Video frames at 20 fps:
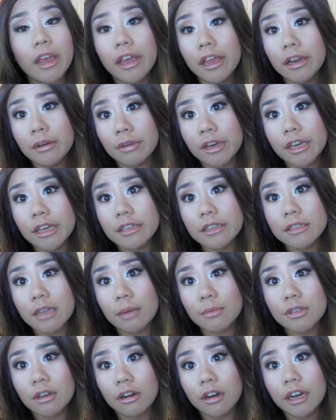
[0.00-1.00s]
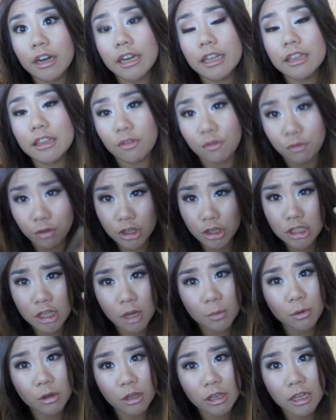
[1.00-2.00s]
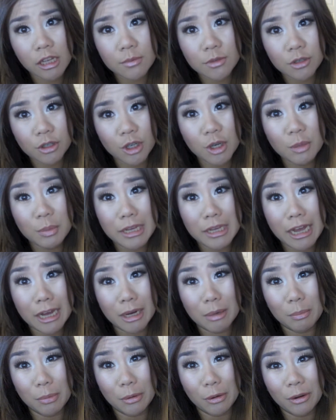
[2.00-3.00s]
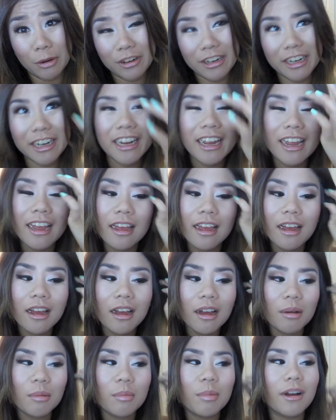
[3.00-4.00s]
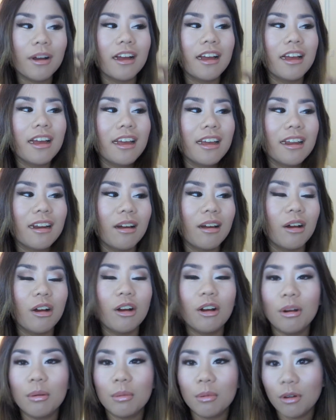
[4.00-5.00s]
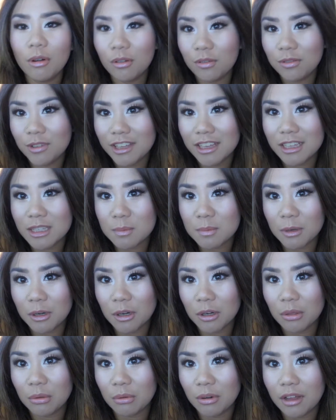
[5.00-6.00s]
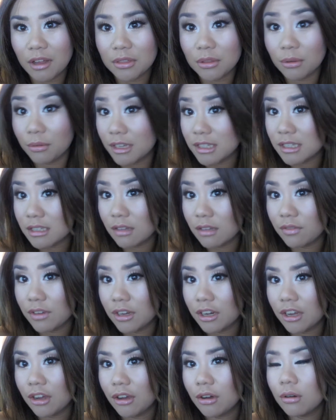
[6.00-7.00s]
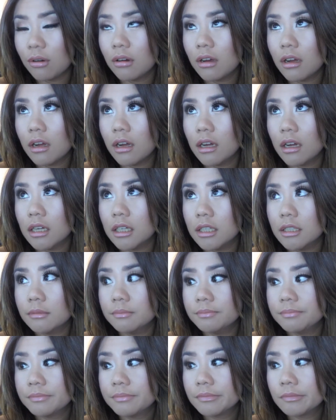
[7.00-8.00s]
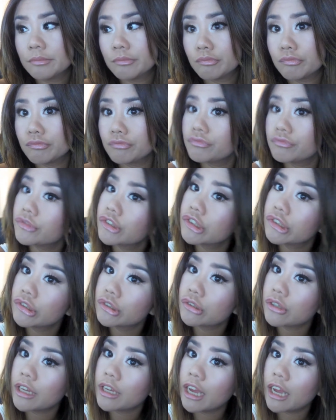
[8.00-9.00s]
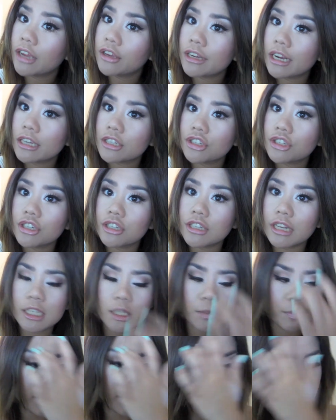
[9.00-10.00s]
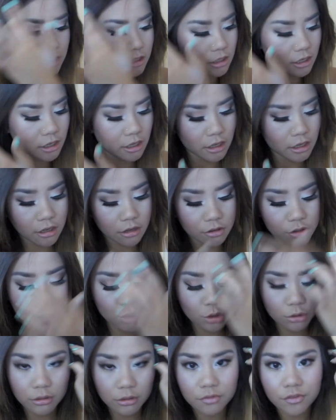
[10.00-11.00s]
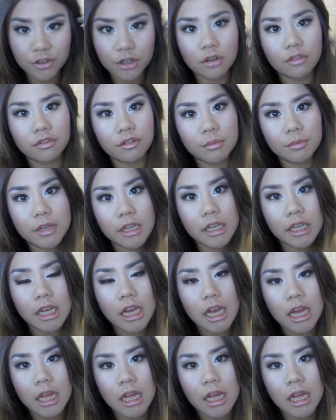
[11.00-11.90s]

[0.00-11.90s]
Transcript: anyways, I'm sorry. The first couple of clips are going to be kind of blurry, but hopefully it gets better throughout the rest of the video. So yeah, you guys should expect a jewelry video from me